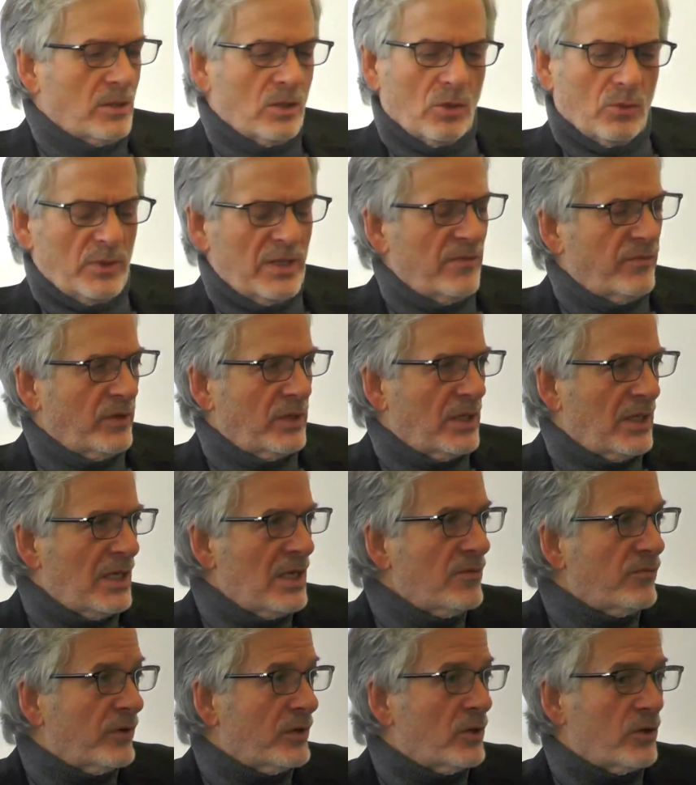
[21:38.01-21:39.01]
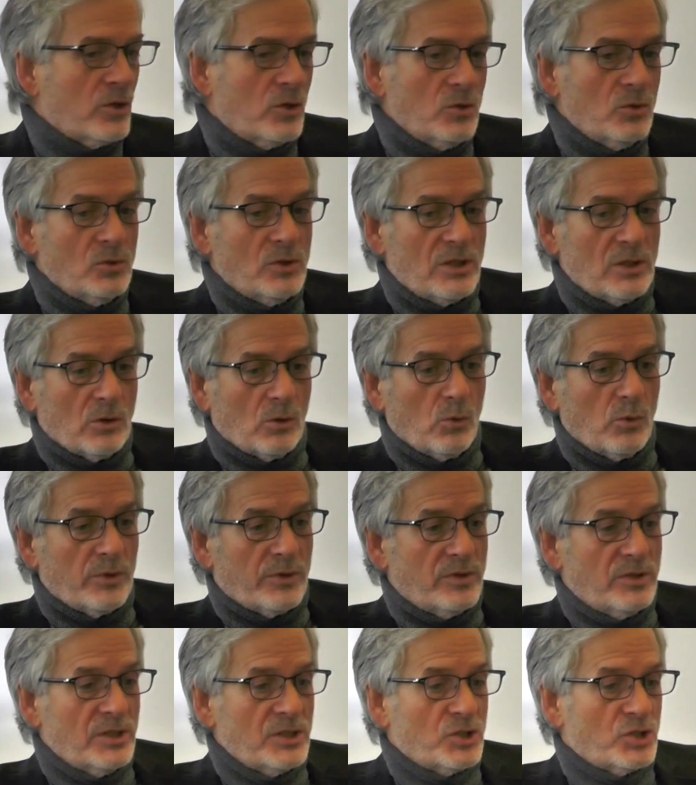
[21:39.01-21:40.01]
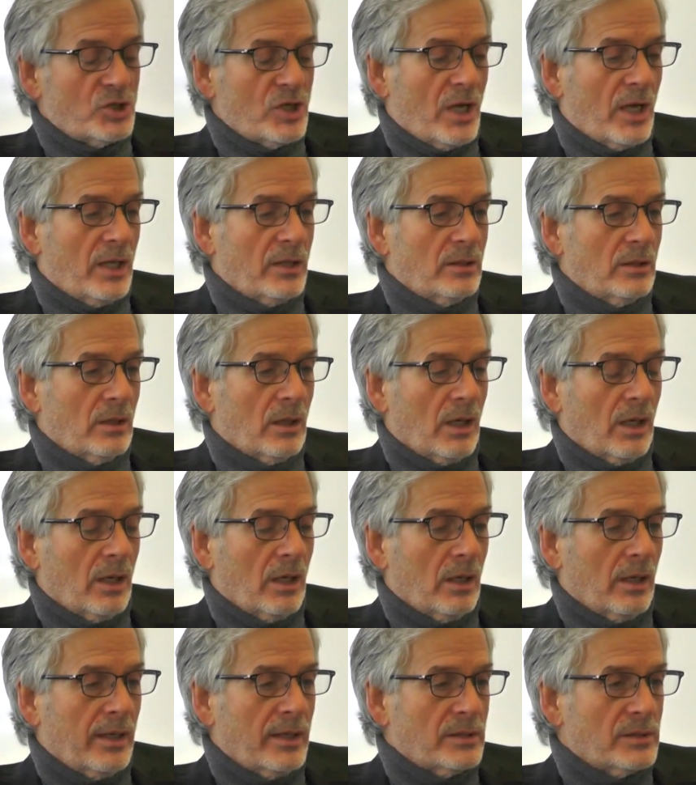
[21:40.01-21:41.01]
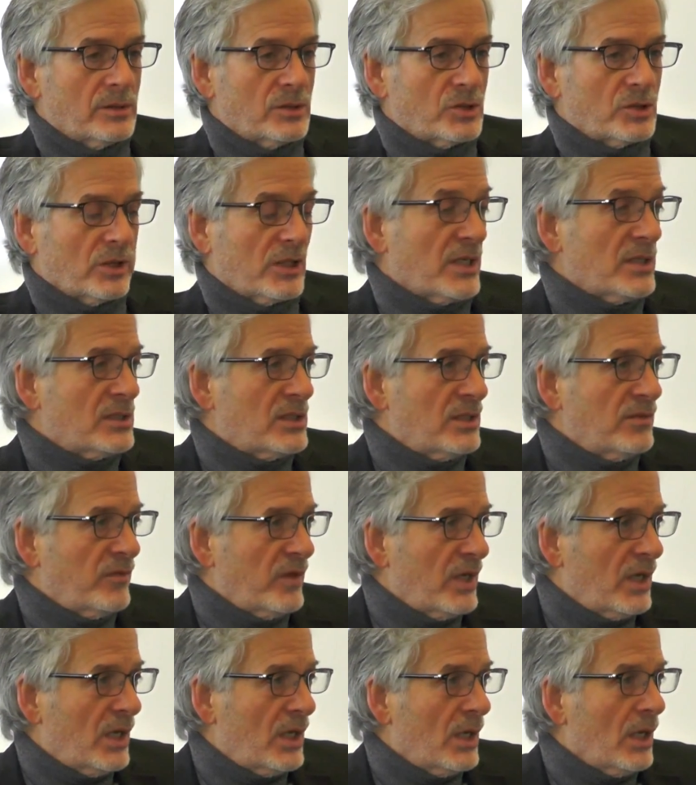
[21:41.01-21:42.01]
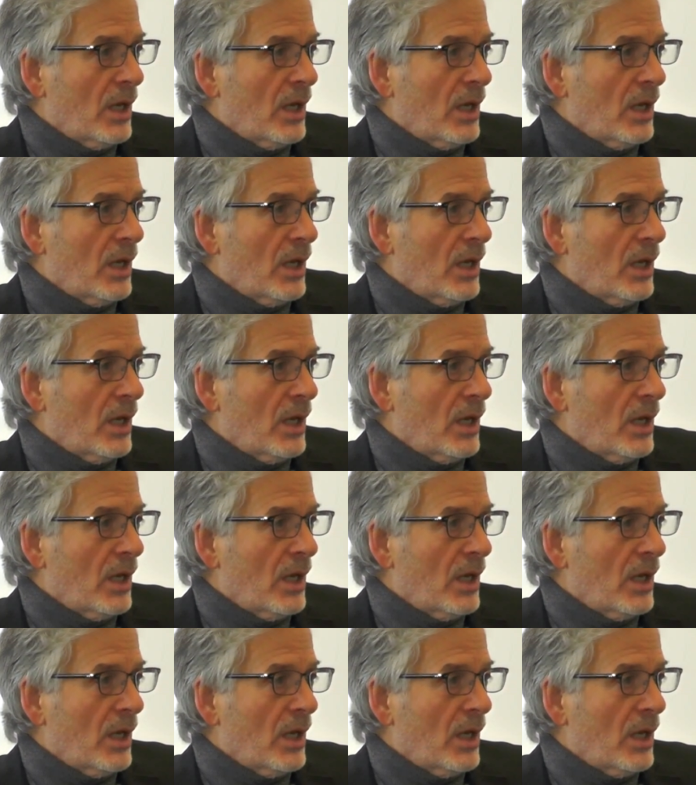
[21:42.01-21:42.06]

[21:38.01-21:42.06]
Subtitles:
you know, even the new deal with Dish and Sling TV,